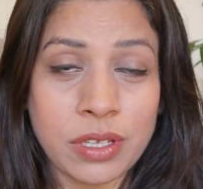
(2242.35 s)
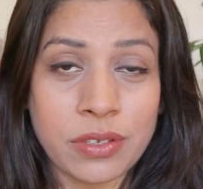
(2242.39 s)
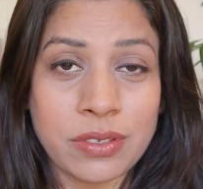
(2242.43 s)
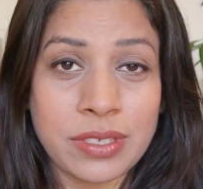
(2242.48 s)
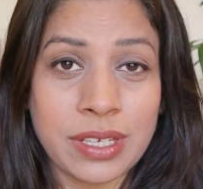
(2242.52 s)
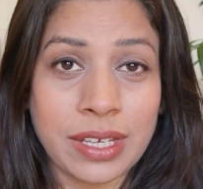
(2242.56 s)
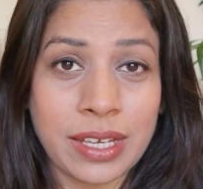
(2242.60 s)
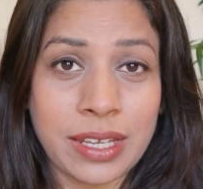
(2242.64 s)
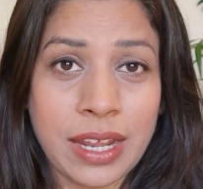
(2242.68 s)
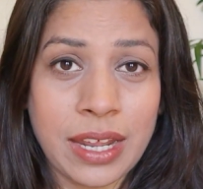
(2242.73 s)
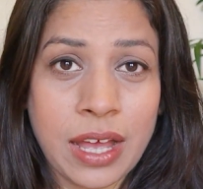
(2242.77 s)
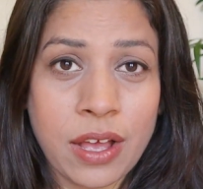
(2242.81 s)
Now,
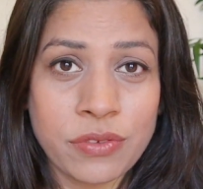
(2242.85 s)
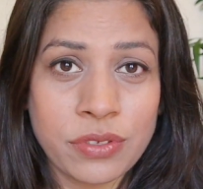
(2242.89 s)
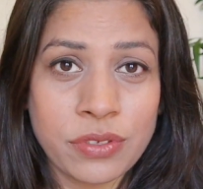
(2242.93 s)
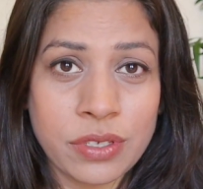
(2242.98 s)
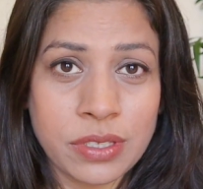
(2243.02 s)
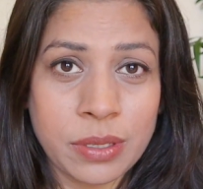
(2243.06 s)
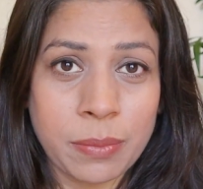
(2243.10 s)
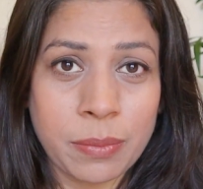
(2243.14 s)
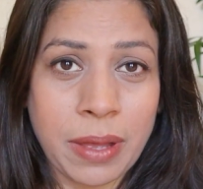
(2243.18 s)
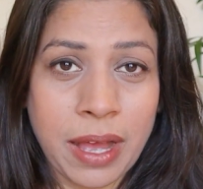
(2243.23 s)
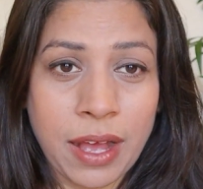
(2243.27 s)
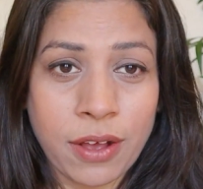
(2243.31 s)
second house
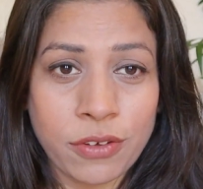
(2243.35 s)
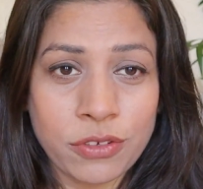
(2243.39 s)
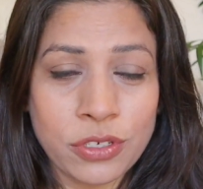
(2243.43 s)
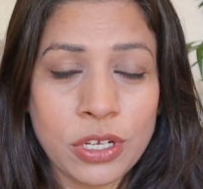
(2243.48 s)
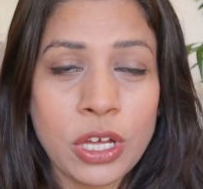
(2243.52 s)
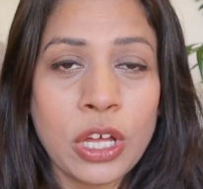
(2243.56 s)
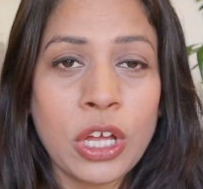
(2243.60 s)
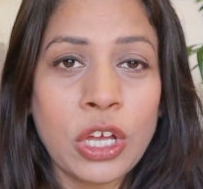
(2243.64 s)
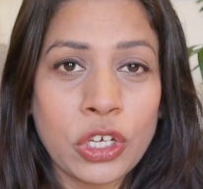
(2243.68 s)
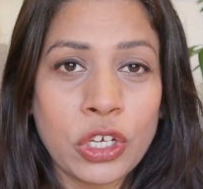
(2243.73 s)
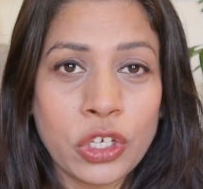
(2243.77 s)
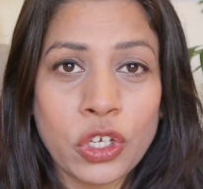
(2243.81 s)
is about
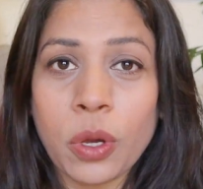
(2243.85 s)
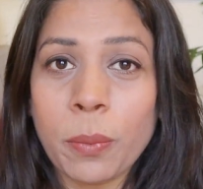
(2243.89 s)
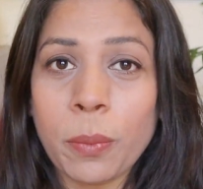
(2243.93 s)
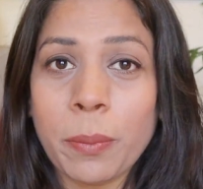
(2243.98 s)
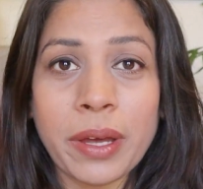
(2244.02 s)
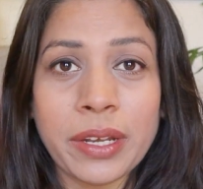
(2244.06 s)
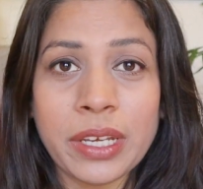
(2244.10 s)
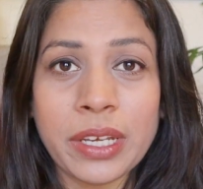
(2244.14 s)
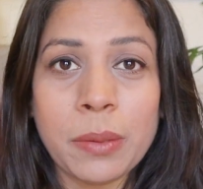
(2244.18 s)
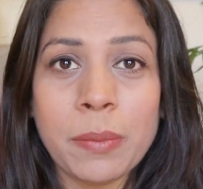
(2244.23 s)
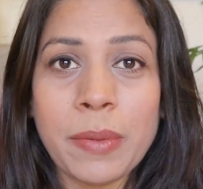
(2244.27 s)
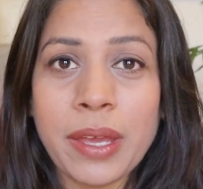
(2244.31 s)
your
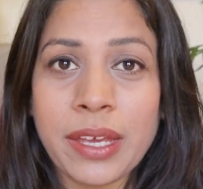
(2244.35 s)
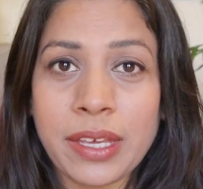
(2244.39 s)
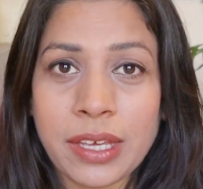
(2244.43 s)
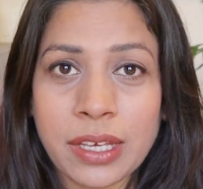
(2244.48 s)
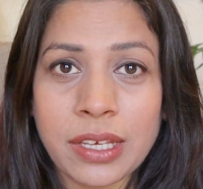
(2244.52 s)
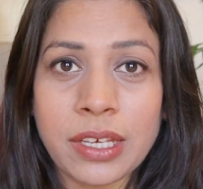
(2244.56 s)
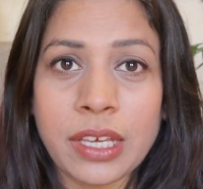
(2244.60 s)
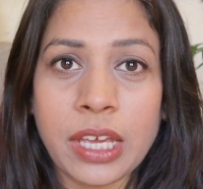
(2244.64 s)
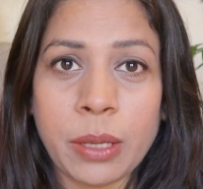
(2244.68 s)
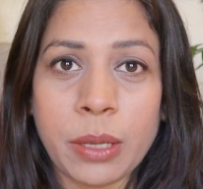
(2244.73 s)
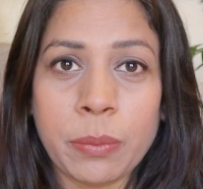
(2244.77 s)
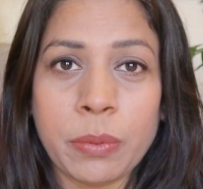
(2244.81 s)

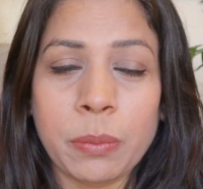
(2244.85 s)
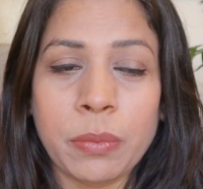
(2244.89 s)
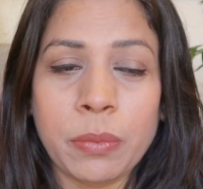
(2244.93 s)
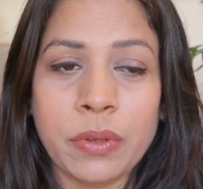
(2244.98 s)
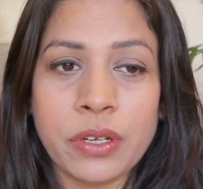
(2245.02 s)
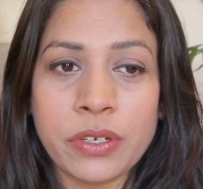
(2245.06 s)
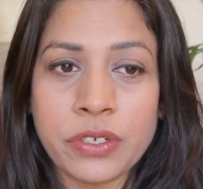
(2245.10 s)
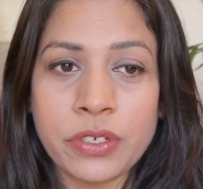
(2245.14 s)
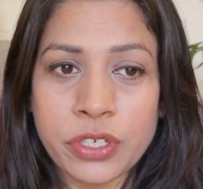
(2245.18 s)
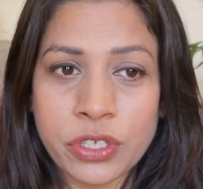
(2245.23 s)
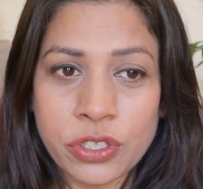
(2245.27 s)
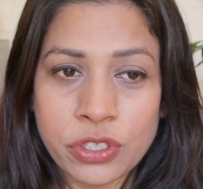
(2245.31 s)
money-making
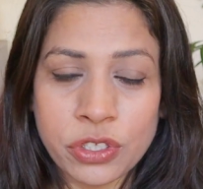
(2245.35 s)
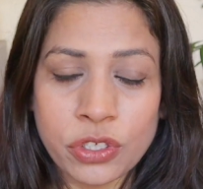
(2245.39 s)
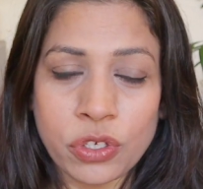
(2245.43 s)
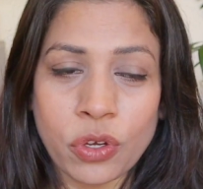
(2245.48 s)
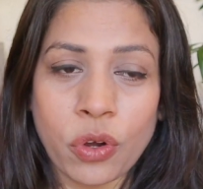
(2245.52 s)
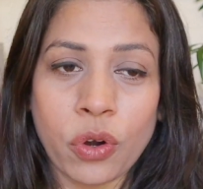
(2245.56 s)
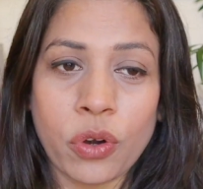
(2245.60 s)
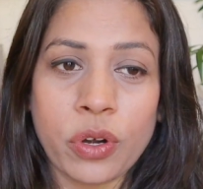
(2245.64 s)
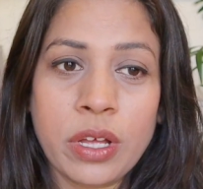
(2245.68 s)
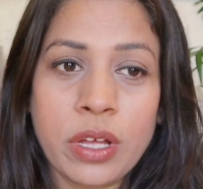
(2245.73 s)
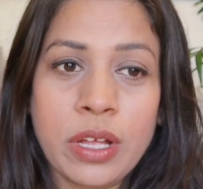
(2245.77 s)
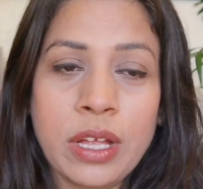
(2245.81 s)
capabilities,
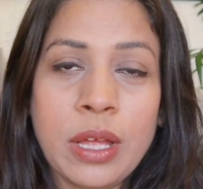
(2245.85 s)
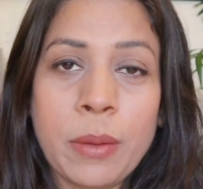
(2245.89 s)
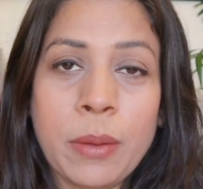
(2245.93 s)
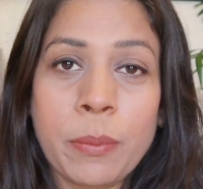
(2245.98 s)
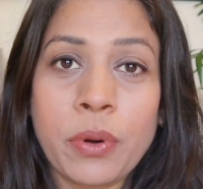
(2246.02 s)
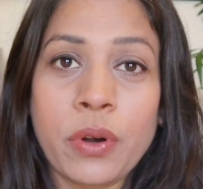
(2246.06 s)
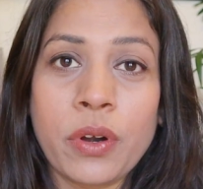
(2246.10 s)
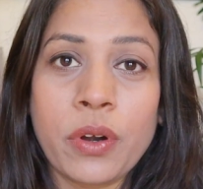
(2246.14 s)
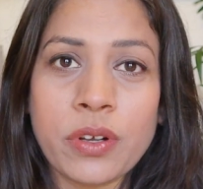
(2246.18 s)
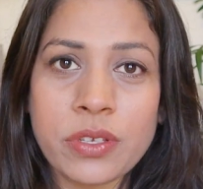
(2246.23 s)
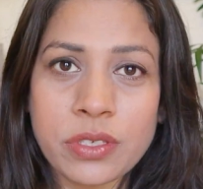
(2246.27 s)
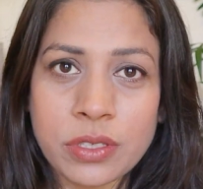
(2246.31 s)
your
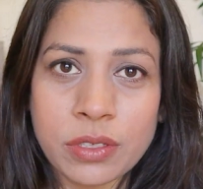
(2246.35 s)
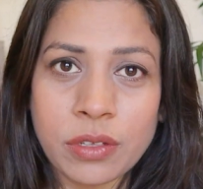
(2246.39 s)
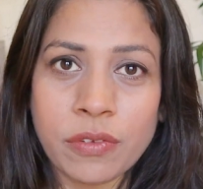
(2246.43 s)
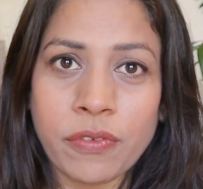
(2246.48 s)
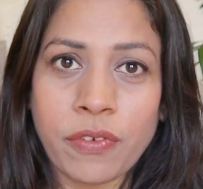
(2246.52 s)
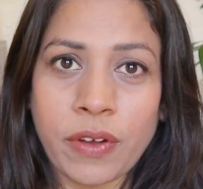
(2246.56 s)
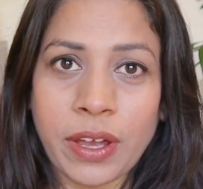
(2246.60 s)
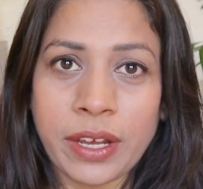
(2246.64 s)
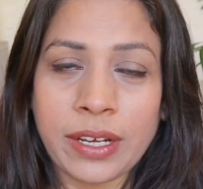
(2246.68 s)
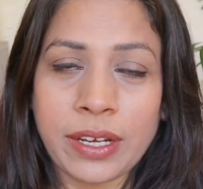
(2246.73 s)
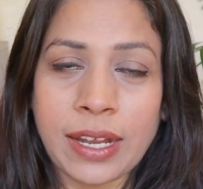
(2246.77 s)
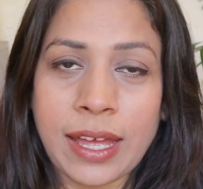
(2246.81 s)
personal
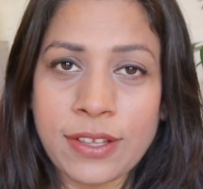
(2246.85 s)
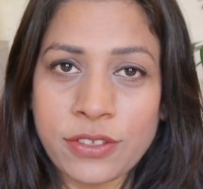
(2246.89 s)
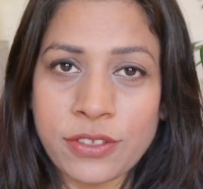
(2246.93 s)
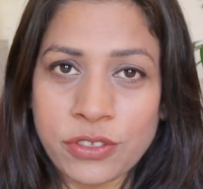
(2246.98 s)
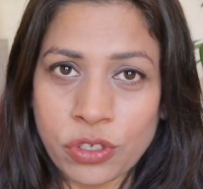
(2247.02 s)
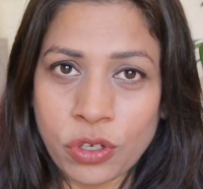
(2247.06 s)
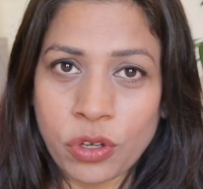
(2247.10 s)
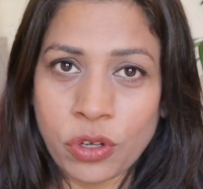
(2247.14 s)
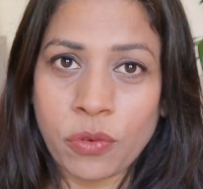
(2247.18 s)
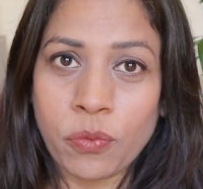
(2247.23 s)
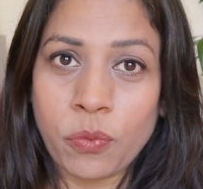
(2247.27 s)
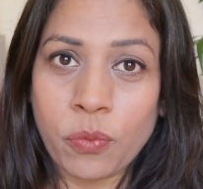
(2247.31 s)
finance,
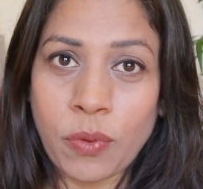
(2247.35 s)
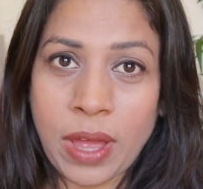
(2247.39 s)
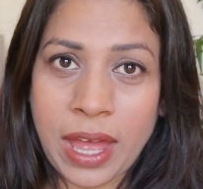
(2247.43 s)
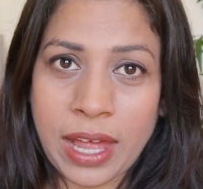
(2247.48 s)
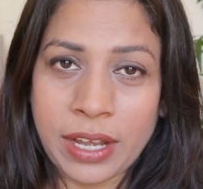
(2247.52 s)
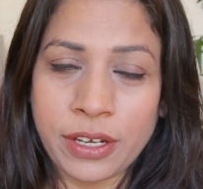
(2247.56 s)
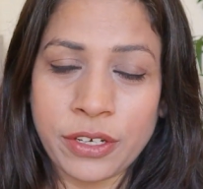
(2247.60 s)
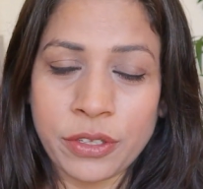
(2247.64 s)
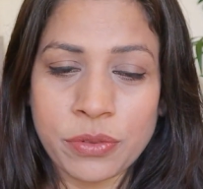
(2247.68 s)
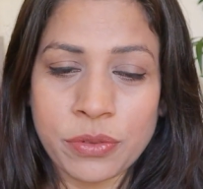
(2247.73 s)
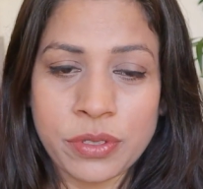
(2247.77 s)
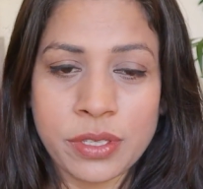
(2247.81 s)
your
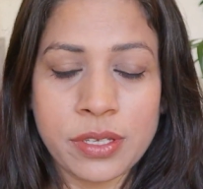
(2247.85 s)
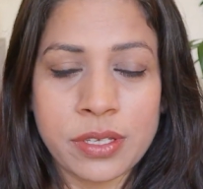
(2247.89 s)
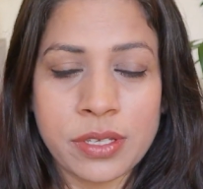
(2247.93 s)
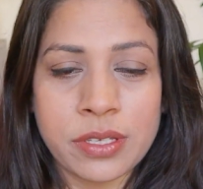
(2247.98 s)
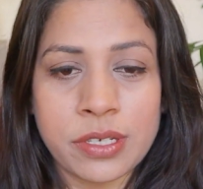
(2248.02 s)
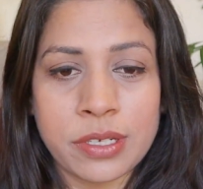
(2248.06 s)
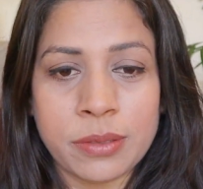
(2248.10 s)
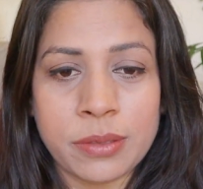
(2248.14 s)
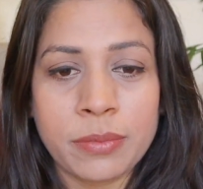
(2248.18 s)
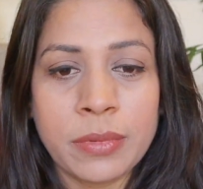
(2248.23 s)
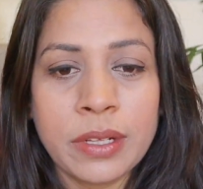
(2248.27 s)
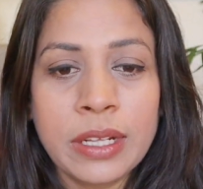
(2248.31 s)
value
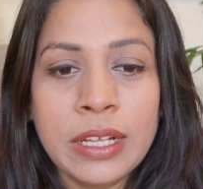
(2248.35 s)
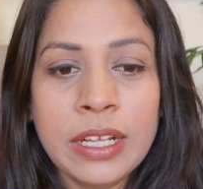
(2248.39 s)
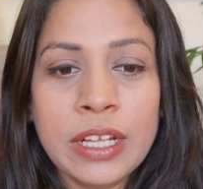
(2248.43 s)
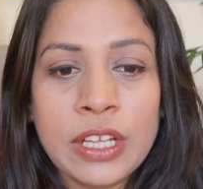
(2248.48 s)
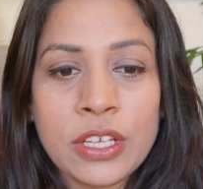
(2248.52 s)
system.